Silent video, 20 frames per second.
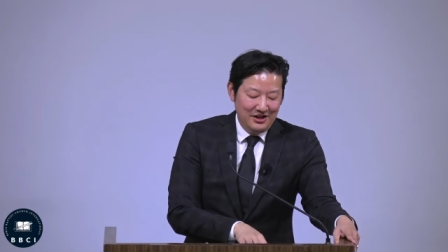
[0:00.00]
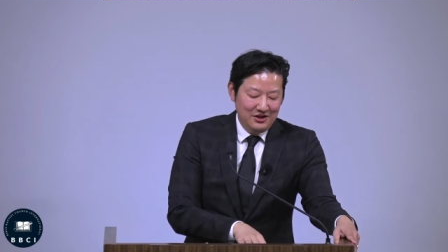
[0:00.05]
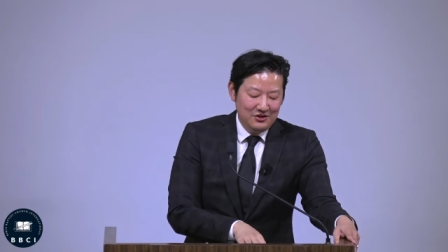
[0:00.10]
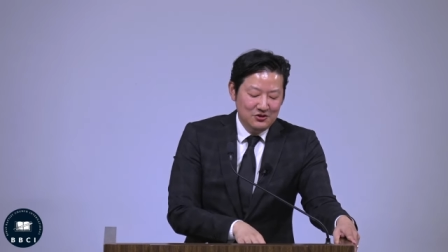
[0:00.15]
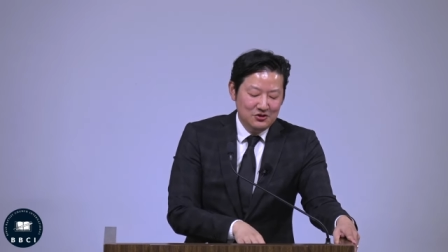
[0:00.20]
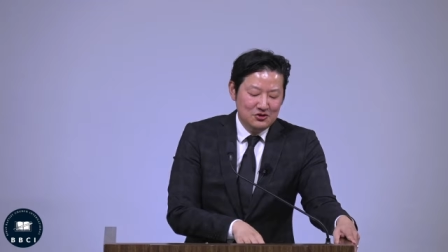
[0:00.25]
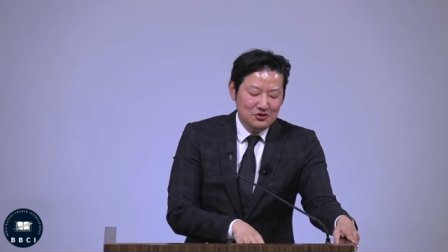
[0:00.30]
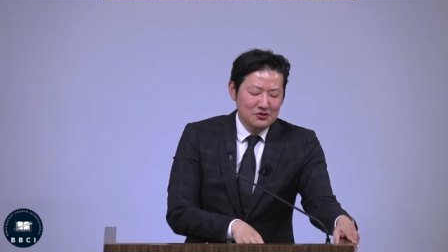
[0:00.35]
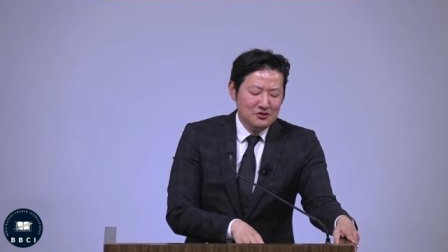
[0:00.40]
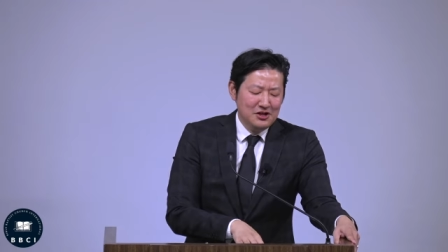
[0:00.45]

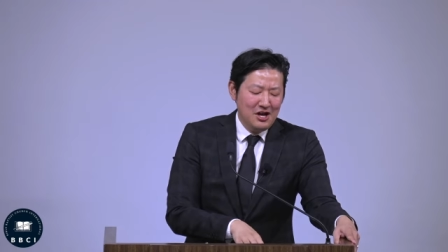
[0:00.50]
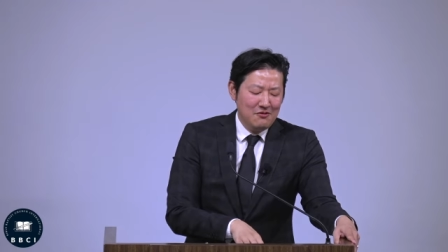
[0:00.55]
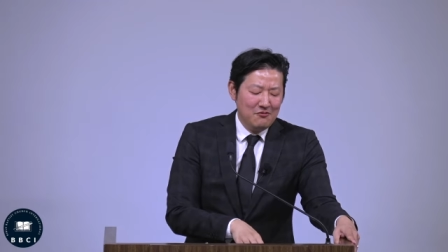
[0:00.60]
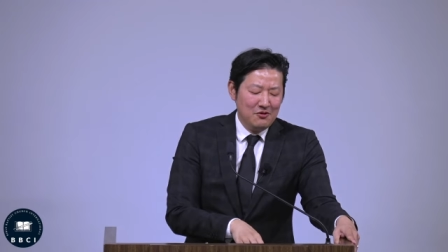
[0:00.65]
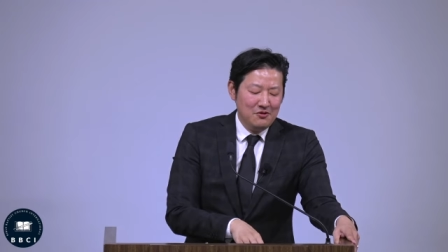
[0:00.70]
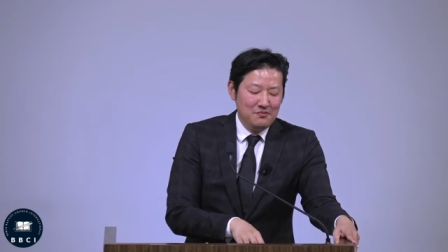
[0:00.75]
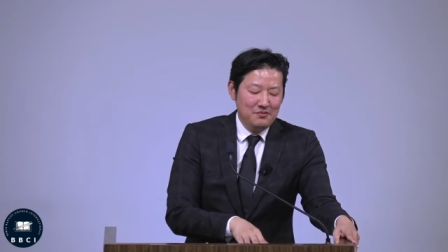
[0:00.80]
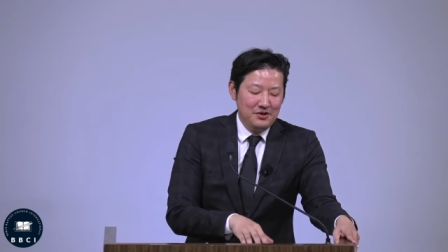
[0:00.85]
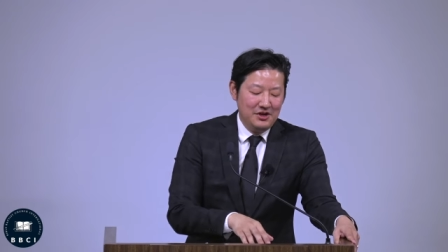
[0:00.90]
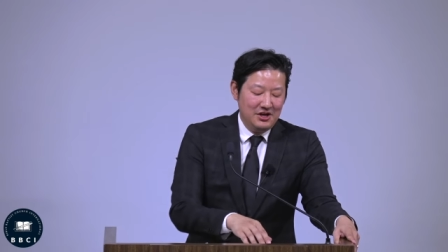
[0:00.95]
You should
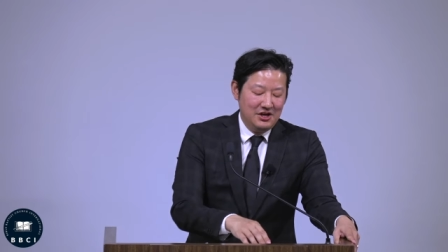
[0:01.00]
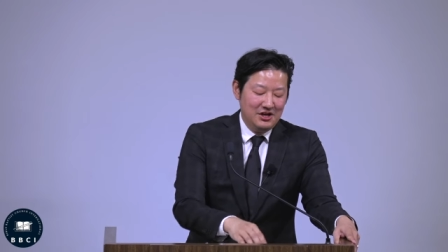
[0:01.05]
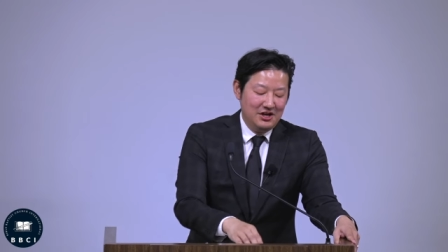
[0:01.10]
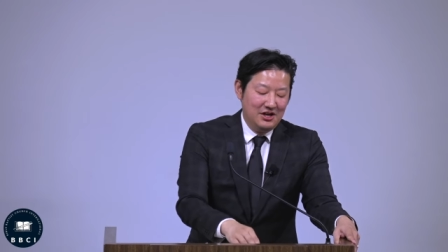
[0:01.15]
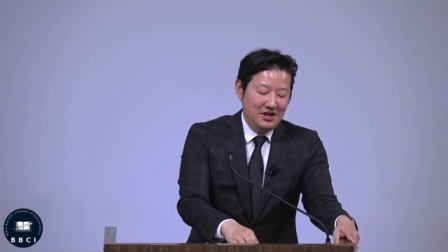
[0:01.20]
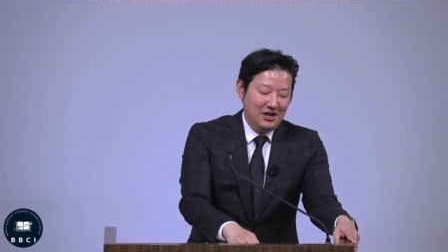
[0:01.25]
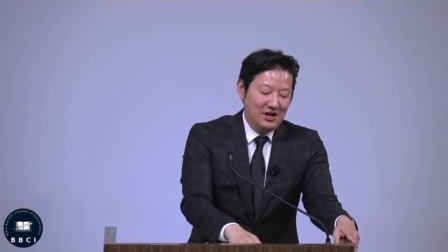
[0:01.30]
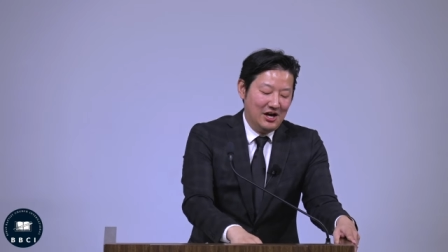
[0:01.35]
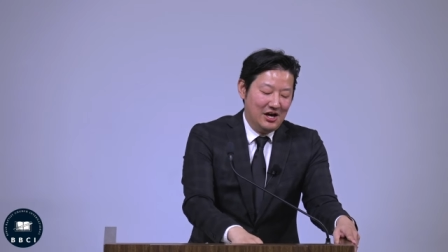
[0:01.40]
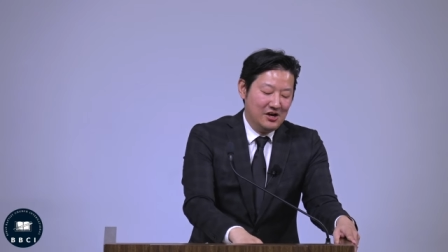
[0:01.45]
never be,
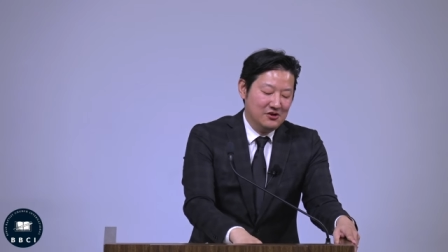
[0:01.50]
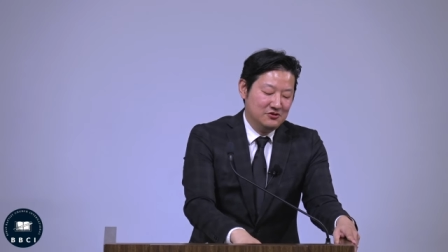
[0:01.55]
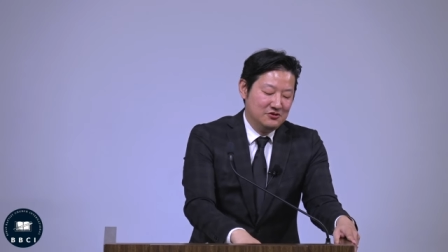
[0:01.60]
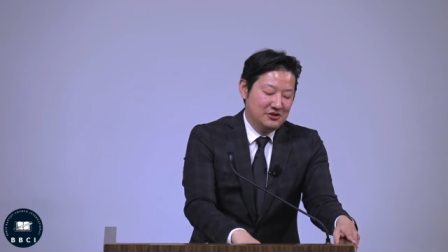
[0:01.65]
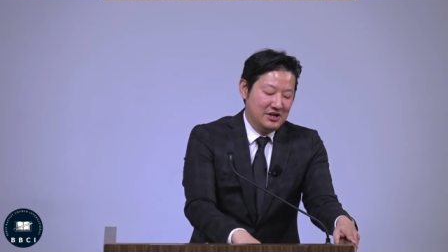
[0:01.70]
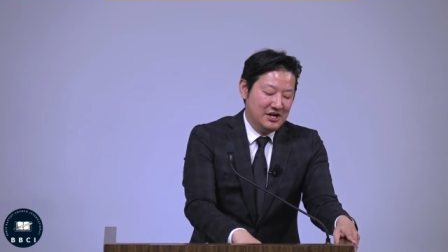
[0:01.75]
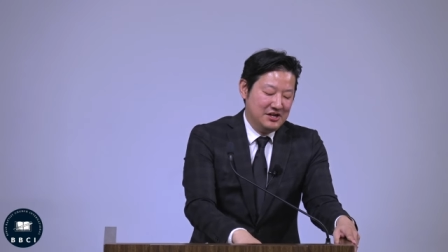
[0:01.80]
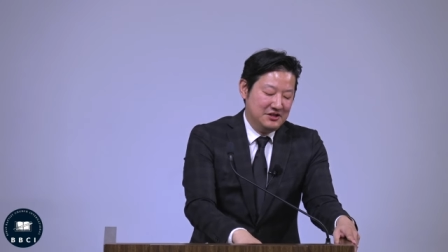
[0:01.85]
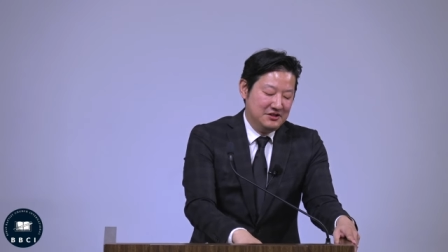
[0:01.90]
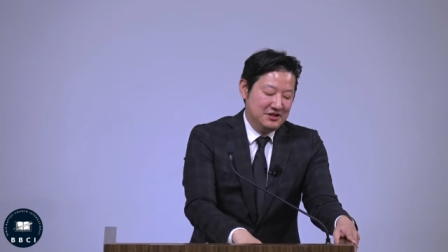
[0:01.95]
how should
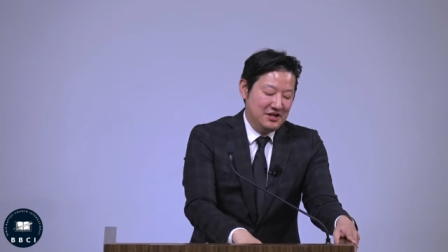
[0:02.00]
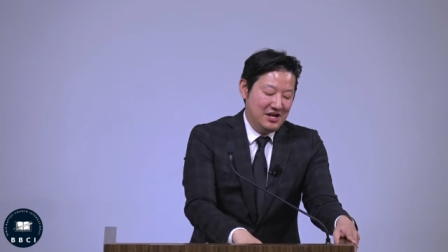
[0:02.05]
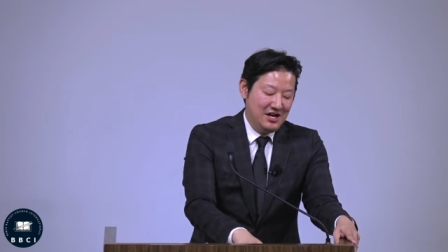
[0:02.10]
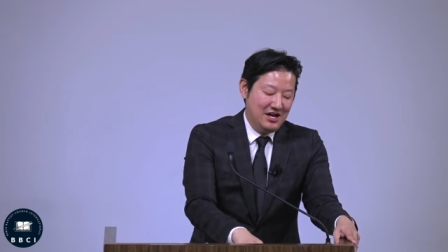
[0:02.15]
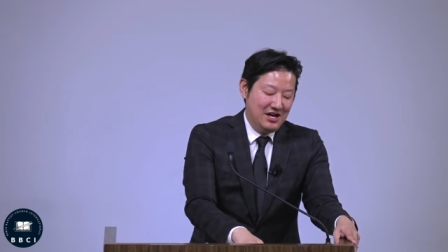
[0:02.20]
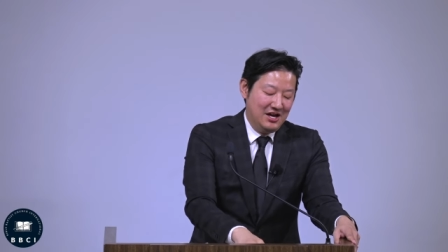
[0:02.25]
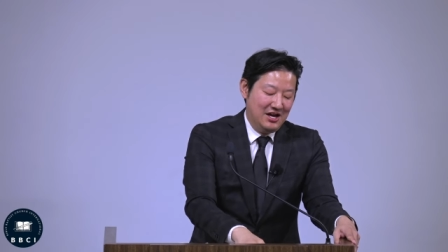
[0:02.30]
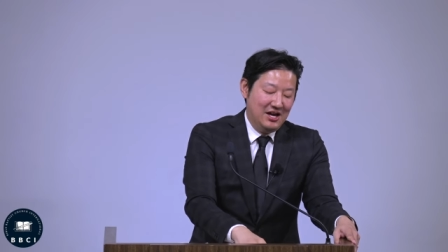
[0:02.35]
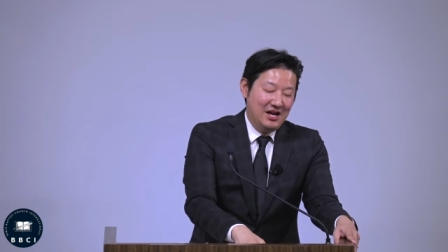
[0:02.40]
I say,